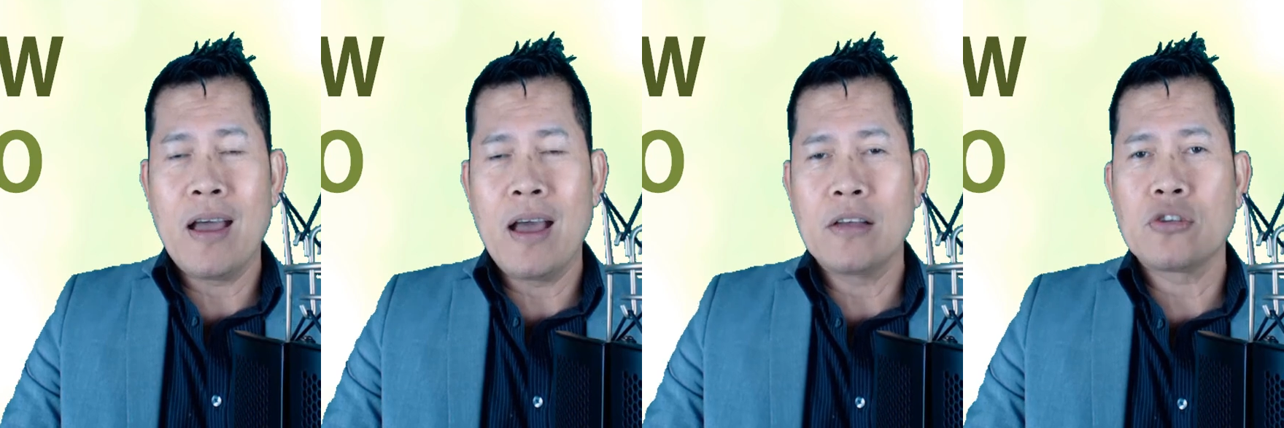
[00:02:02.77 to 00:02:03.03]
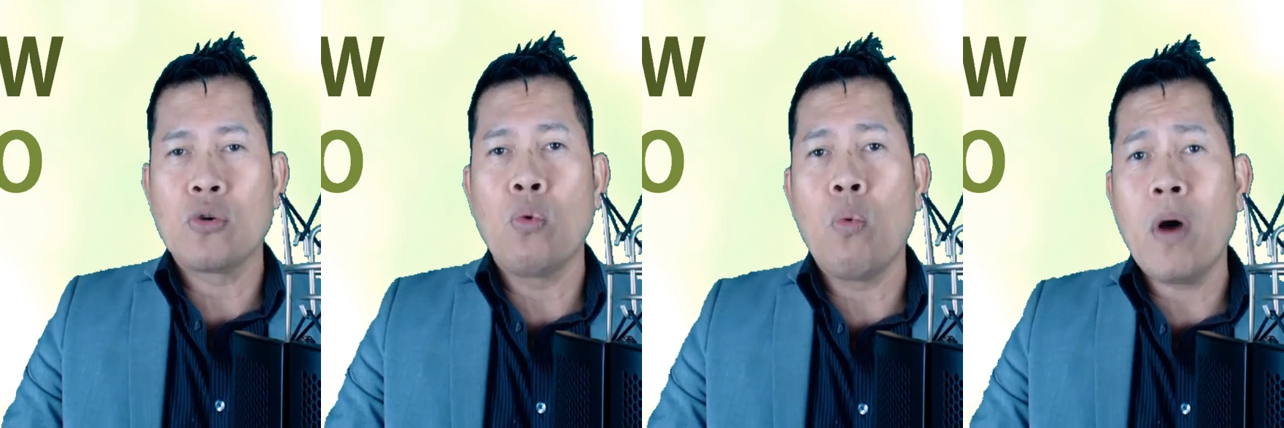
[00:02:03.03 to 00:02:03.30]
nga.
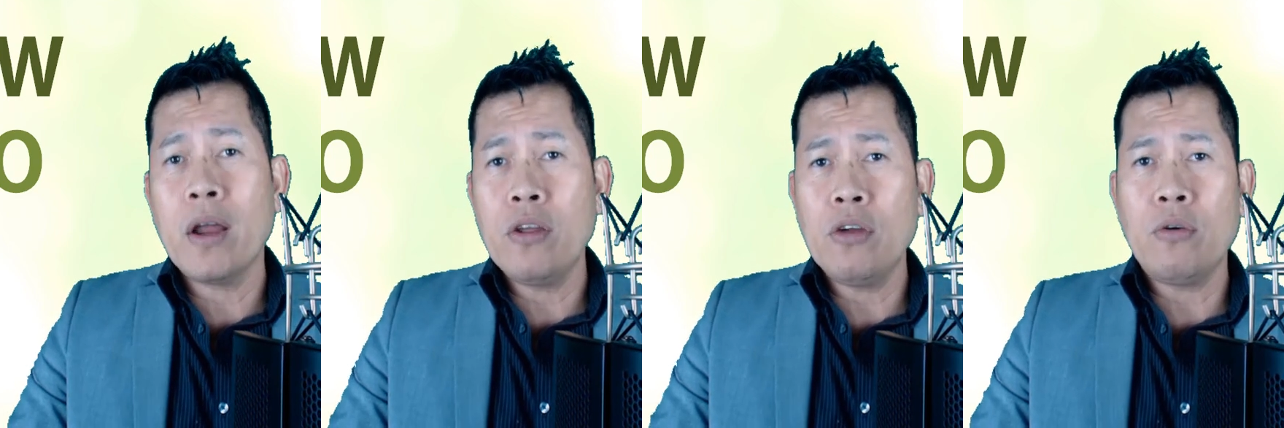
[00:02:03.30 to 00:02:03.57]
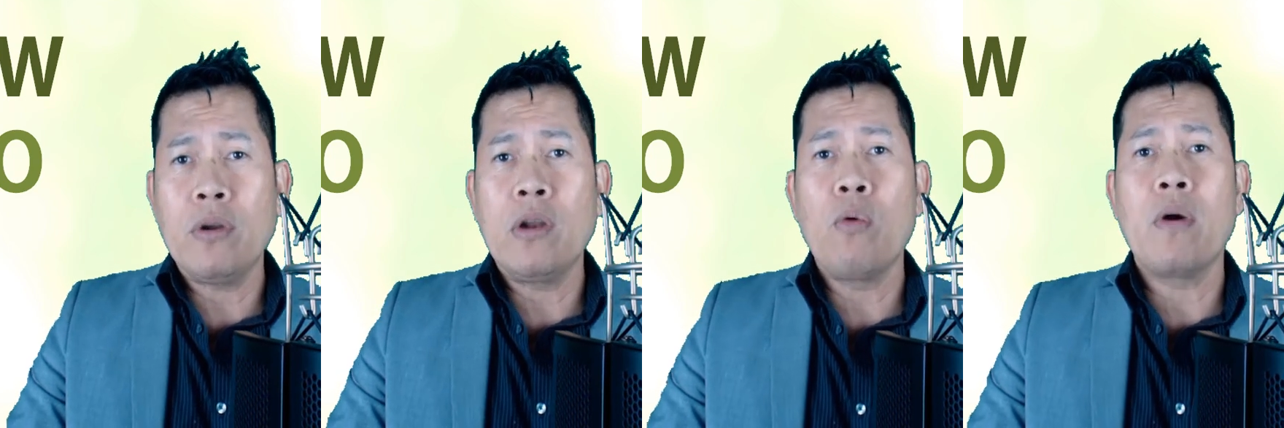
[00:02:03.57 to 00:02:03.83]
So, what do
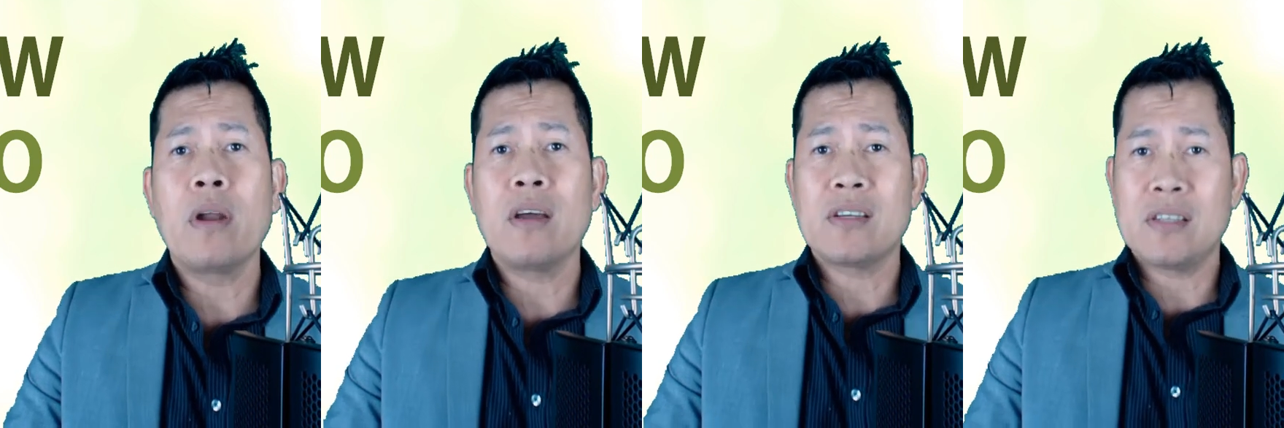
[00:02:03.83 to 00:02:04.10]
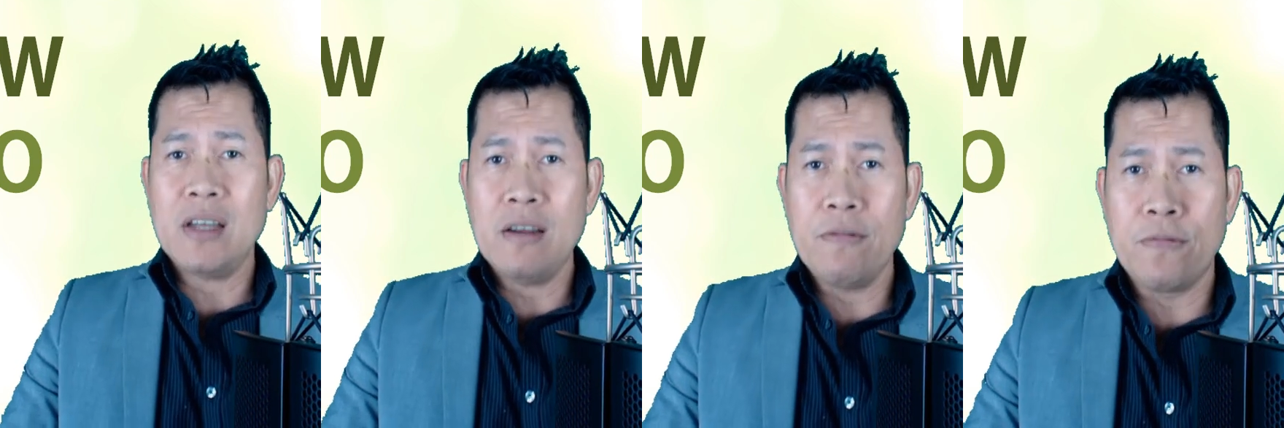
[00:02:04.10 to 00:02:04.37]
you really want to
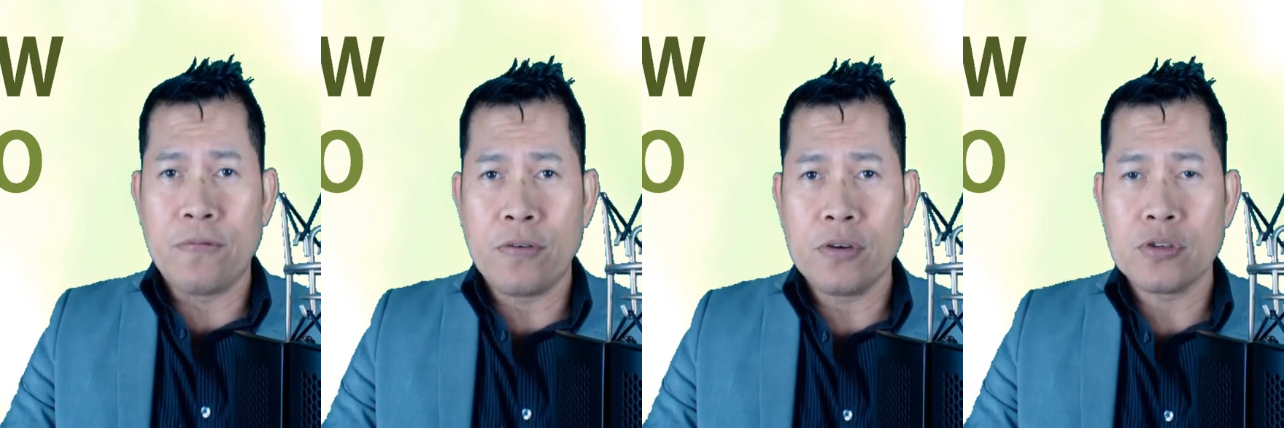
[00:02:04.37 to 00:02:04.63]
achieve?